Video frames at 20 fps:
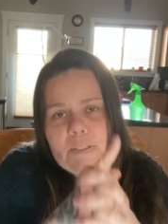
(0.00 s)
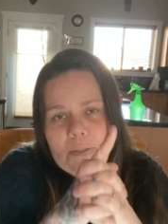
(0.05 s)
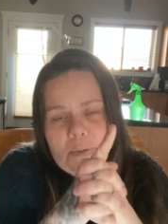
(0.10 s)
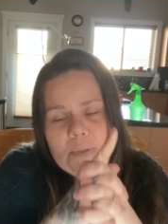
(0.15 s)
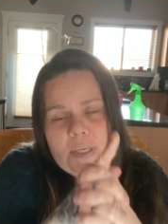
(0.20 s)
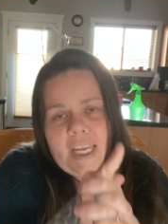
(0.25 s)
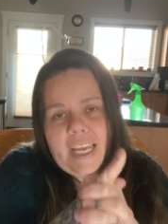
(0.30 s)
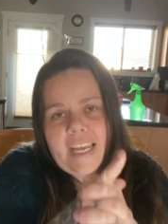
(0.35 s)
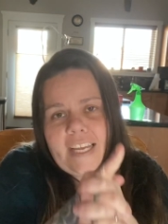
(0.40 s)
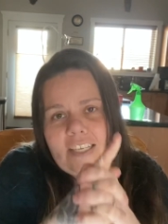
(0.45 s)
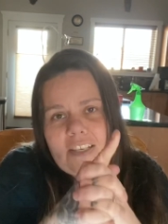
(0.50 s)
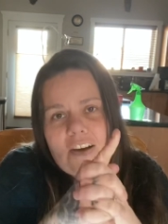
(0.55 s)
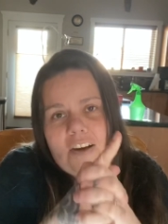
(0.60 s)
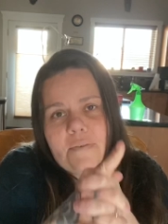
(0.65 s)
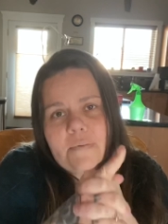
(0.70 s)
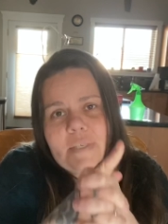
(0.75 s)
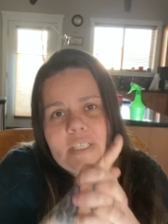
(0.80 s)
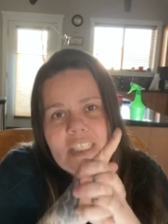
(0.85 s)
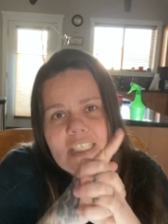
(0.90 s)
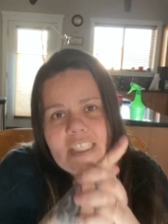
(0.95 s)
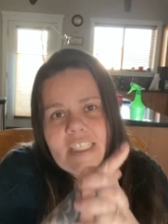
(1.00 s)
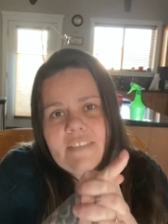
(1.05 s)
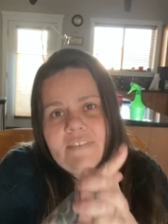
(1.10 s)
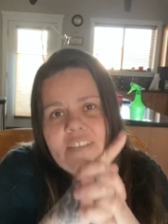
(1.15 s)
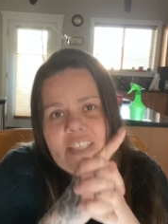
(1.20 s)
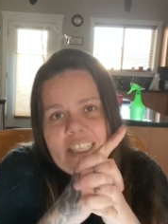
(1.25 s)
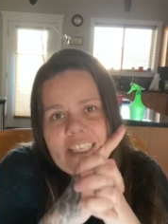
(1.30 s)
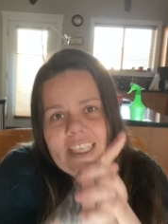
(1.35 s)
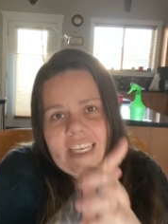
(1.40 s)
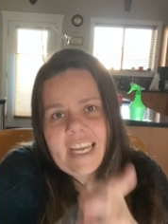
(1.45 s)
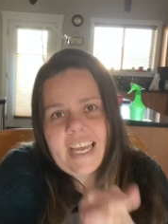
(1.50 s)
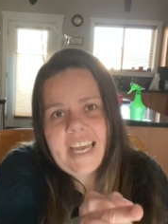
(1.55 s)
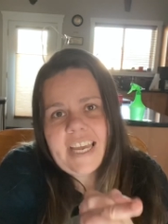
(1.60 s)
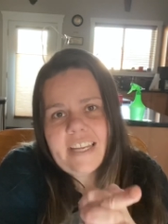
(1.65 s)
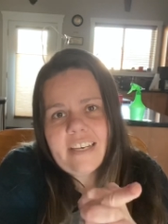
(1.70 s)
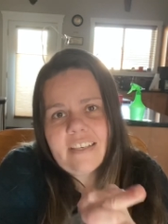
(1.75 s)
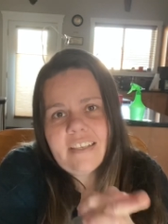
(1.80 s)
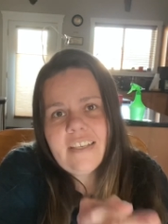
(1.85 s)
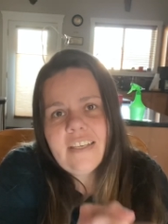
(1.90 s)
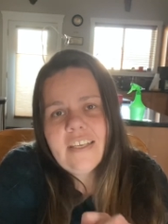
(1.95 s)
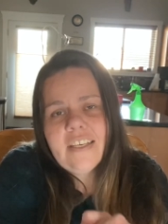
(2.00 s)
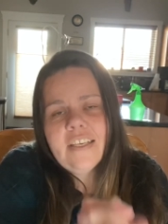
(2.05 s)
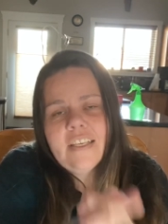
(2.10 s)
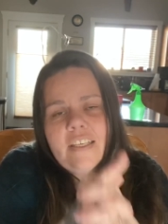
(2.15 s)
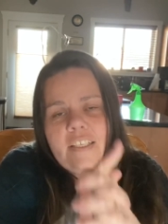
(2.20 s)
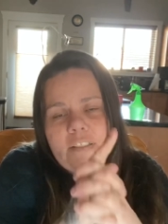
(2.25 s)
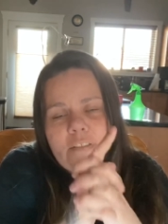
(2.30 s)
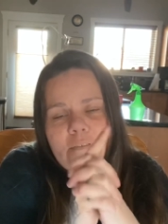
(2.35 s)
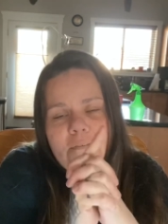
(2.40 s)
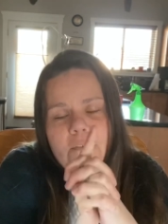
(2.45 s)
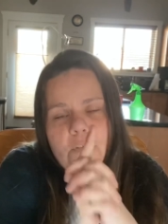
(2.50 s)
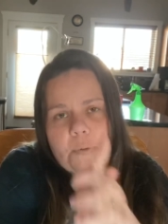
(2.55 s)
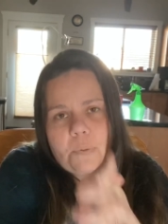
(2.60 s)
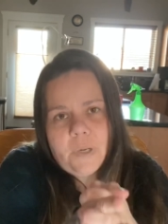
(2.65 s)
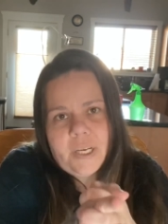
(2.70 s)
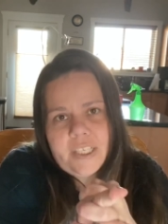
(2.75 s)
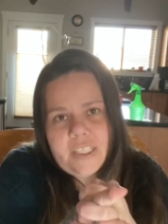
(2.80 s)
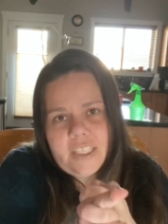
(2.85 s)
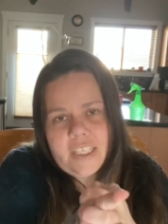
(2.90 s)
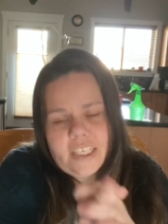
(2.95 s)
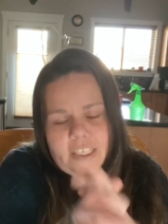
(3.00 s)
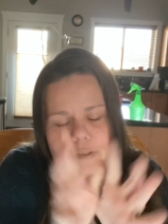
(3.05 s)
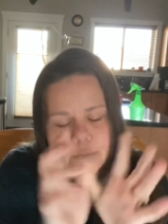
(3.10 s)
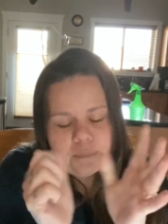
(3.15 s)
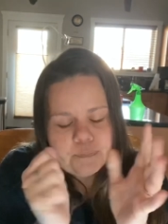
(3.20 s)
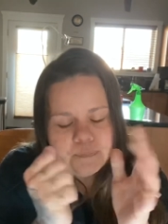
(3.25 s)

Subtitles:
you cannot receive it again for 1 year.